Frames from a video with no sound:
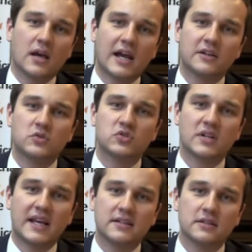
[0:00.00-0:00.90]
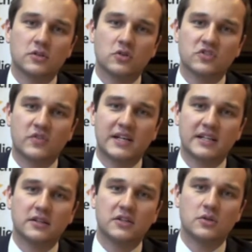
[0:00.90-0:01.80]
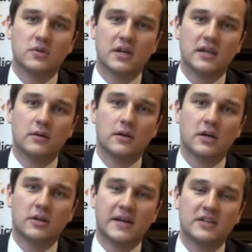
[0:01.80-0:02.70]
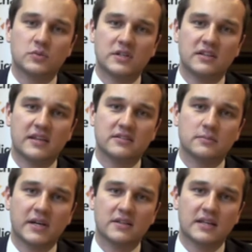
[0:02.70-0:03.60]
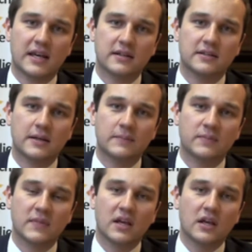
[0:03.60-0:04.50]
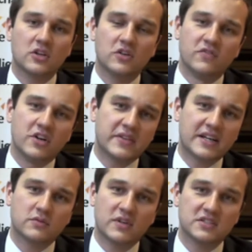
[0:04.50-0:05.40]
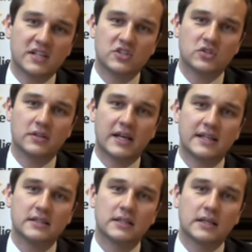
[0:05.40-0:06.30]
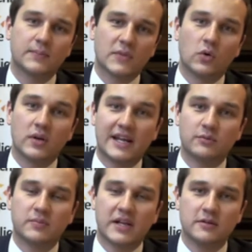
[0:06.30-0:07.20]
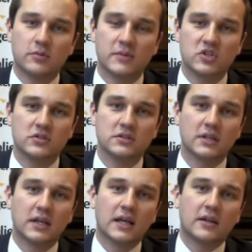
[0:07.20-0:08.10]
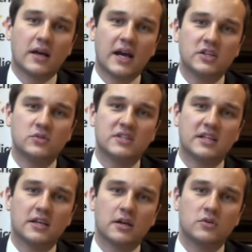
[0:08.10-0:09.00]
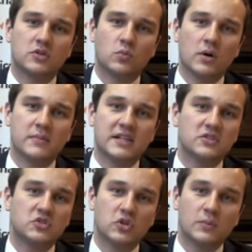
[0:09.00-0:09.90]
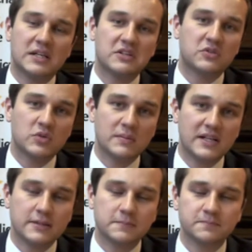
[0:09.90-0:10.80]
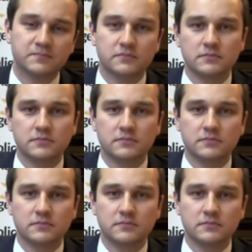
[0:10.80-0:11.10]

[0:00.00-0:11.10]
Agricultural land costs very little in the UK, at about £20,000 a hectare. Convert that to residential land, or land with planning permission, and you see it go to 1 million, 2 million, 3 million.